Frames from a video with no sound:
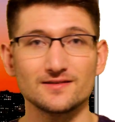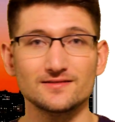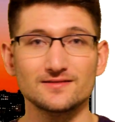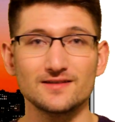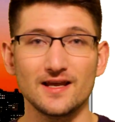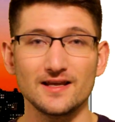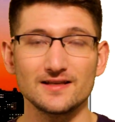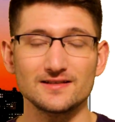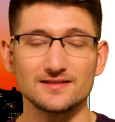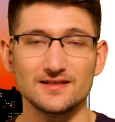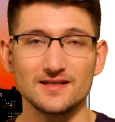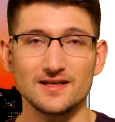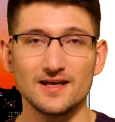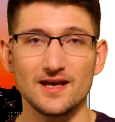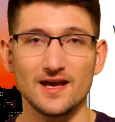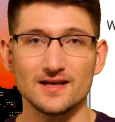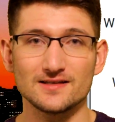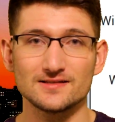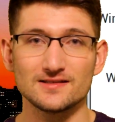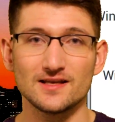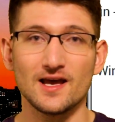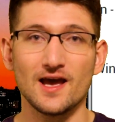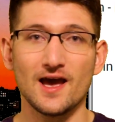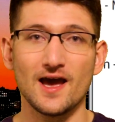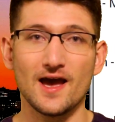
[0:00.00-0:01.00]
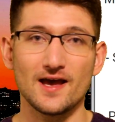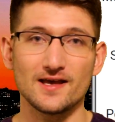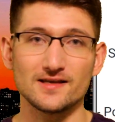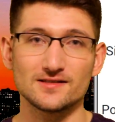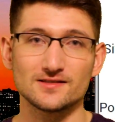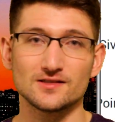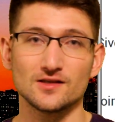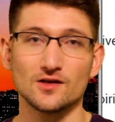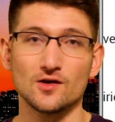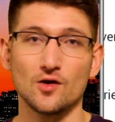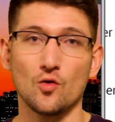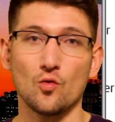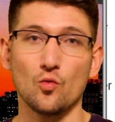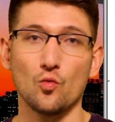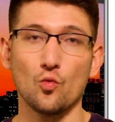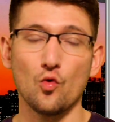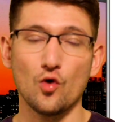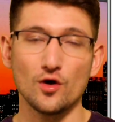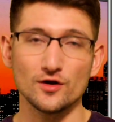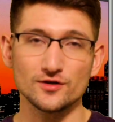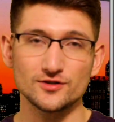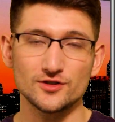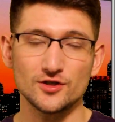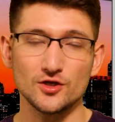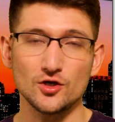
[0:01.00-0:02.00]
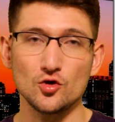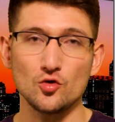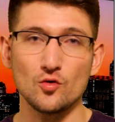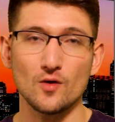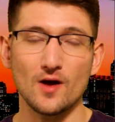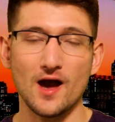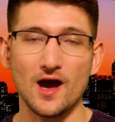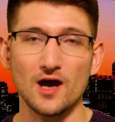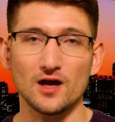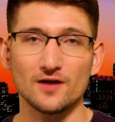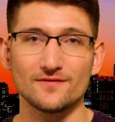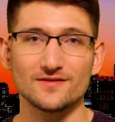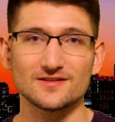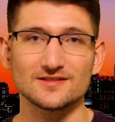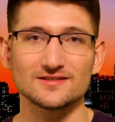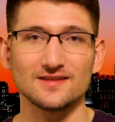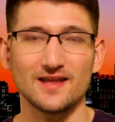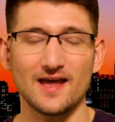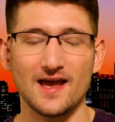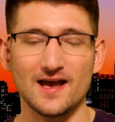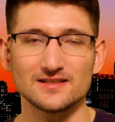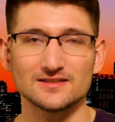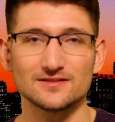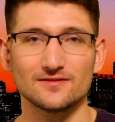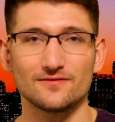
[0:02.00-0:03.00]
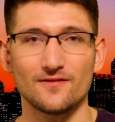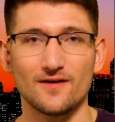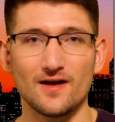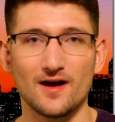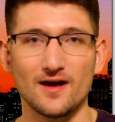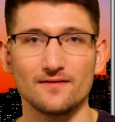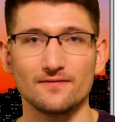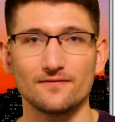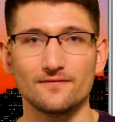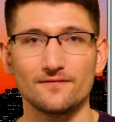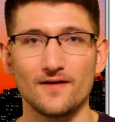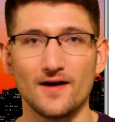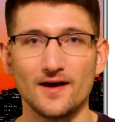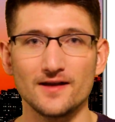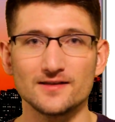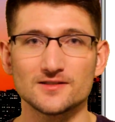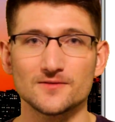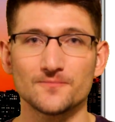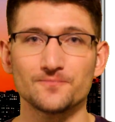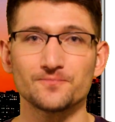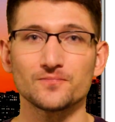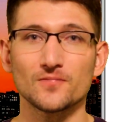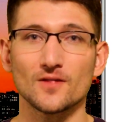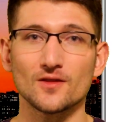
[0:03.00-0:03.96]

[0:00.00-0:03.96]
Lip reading: Nate Diaz has won 2 out of his last 5 fights.